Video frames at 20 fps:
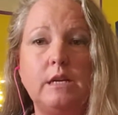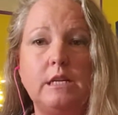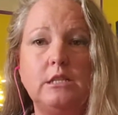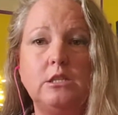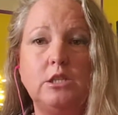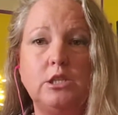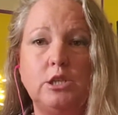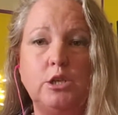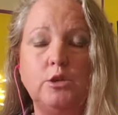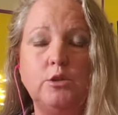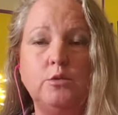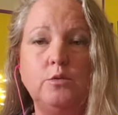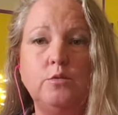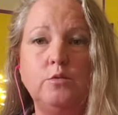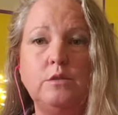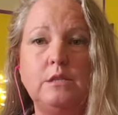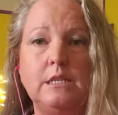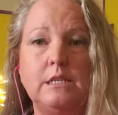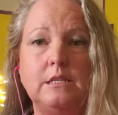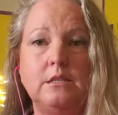in
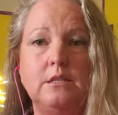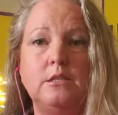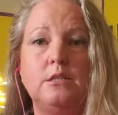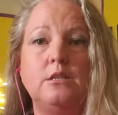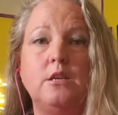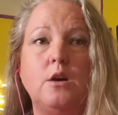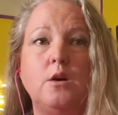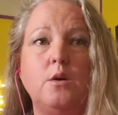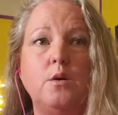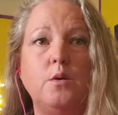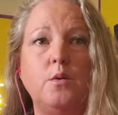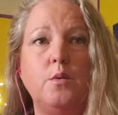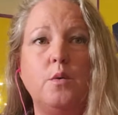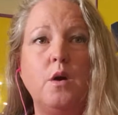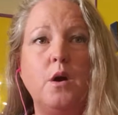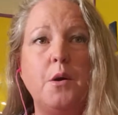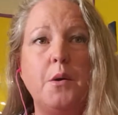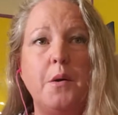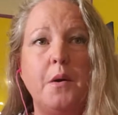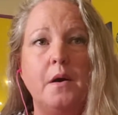tuned and so
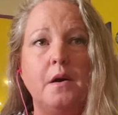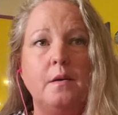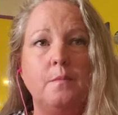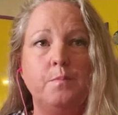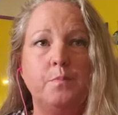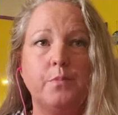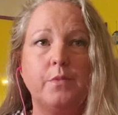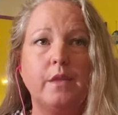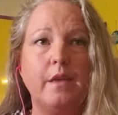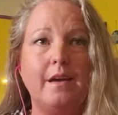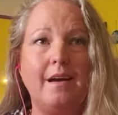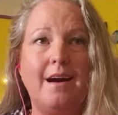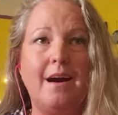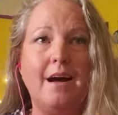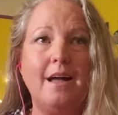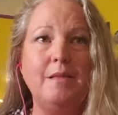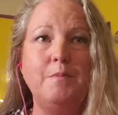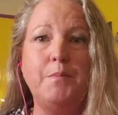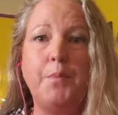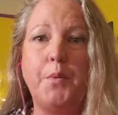
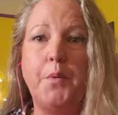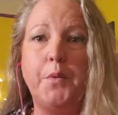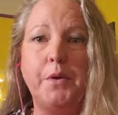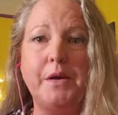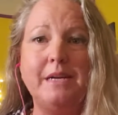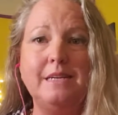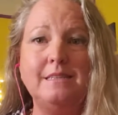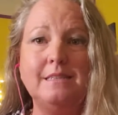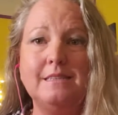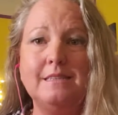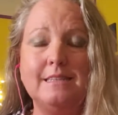on point.